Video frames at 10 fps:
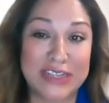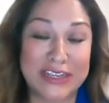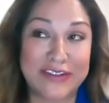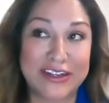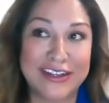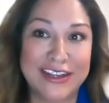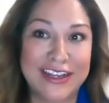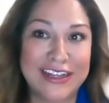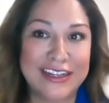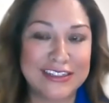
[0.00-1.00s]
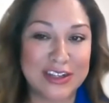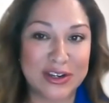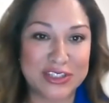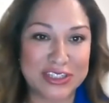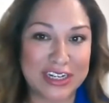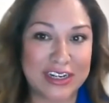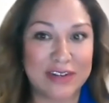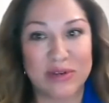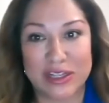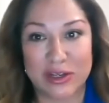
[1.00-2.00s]
even negotiated a
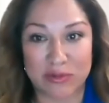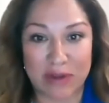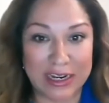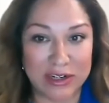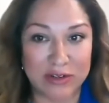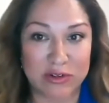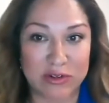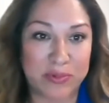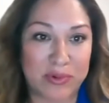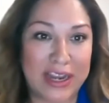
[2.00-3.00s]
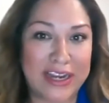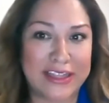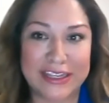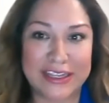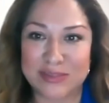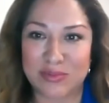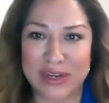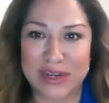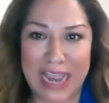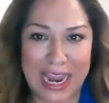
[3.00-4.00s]
really great group rate. I think it's
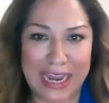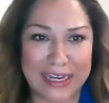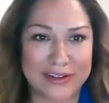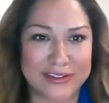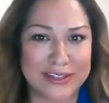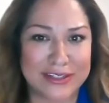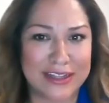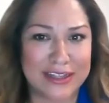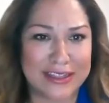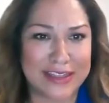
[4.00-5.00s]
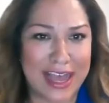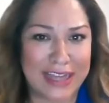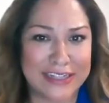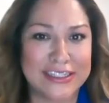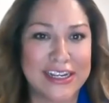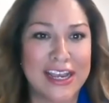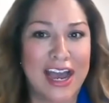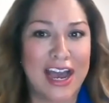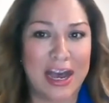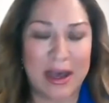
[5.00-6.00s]
180 or something like that.
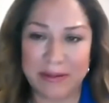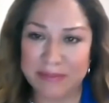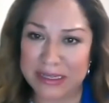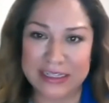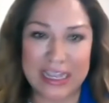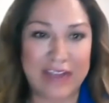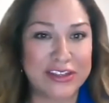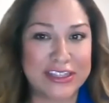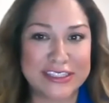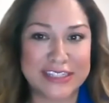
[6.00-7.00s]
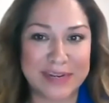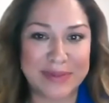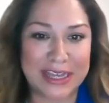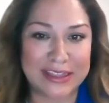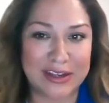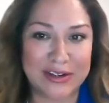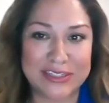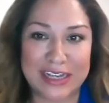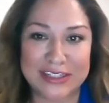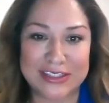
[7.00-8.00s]
Um, it, everything's going to be at the
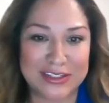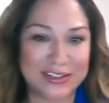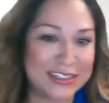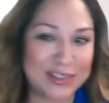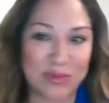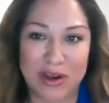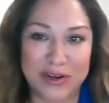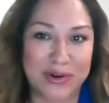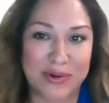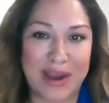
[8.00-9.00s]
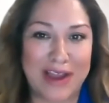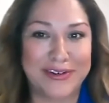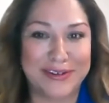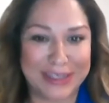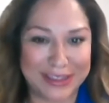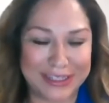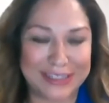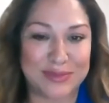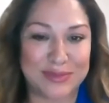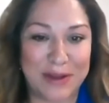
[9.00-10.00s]
hotel, so you don't need to wander around or anything
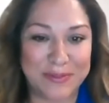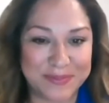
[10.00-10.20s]
as well.